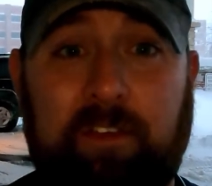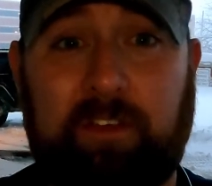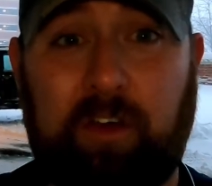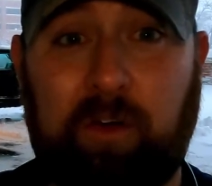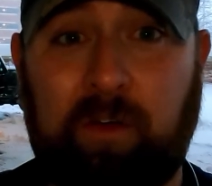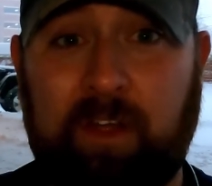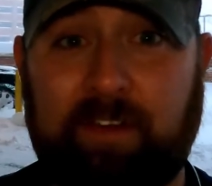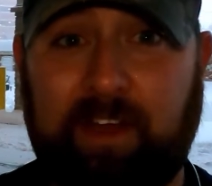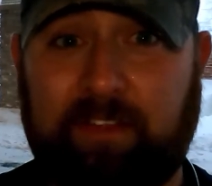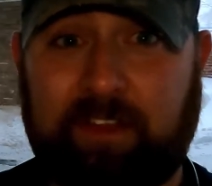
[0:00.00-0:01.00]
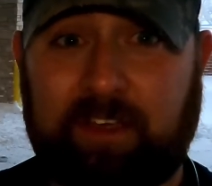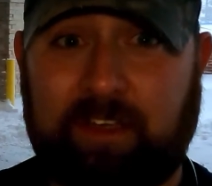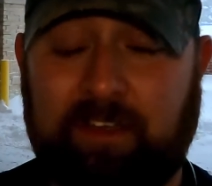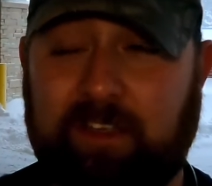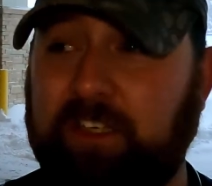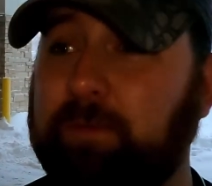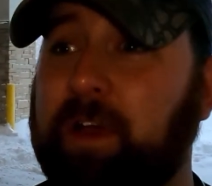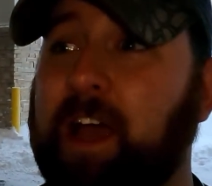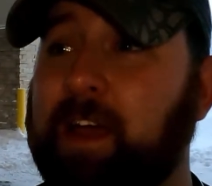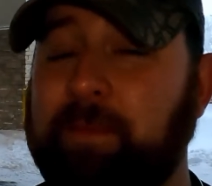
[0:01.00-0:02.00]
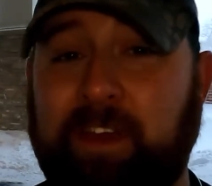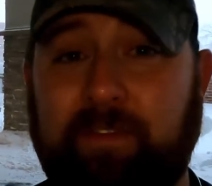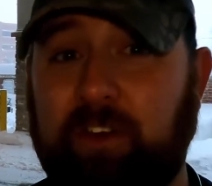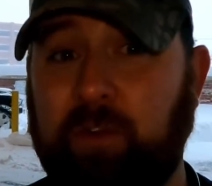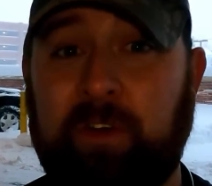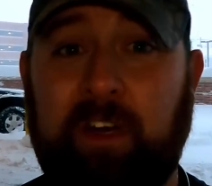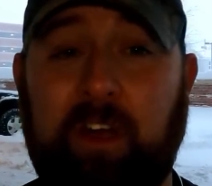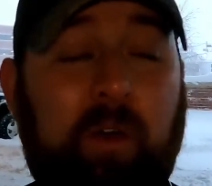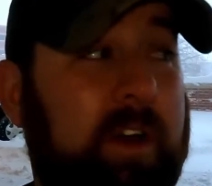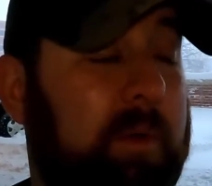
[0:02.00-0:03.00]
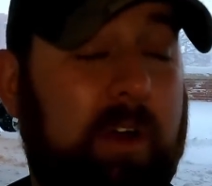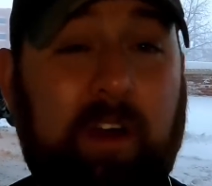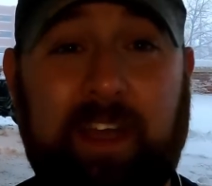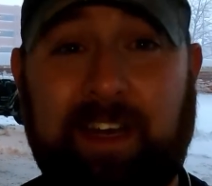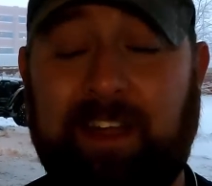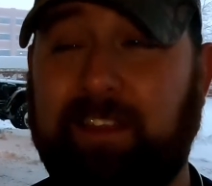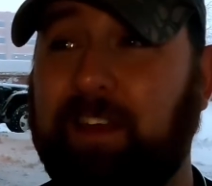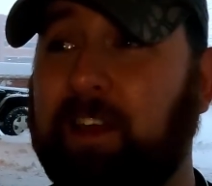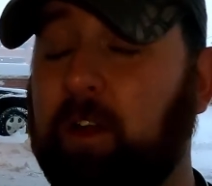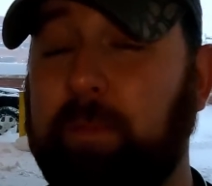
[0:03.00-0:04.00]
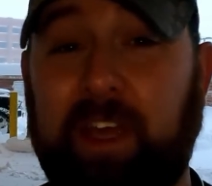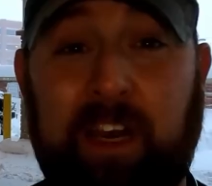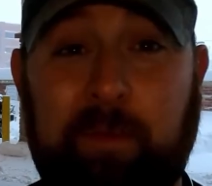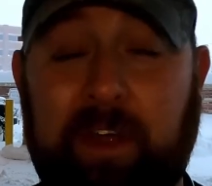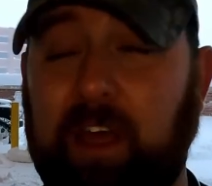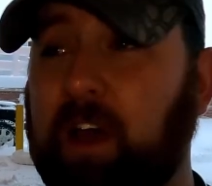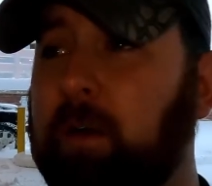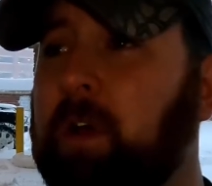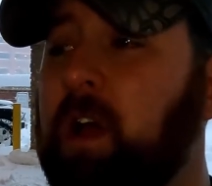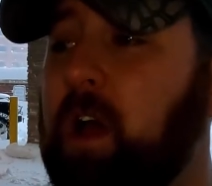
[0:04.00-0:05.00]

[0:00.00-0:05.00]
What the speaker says: So I've got the Jeep behind me if I do need to go anywhere or get anything or pick anybody up.